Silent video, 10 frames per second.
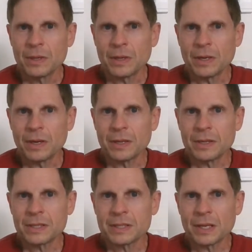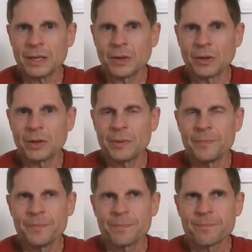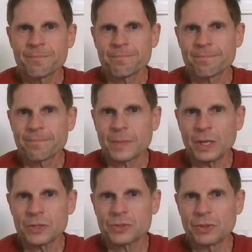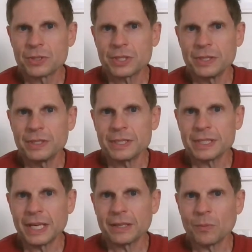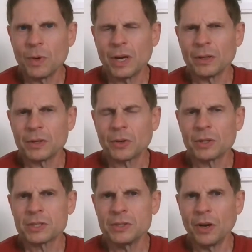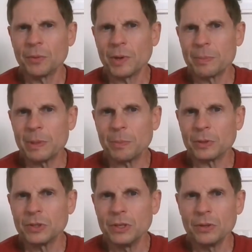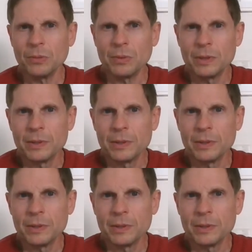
And her assertion is that, well, it hurts non-white people too.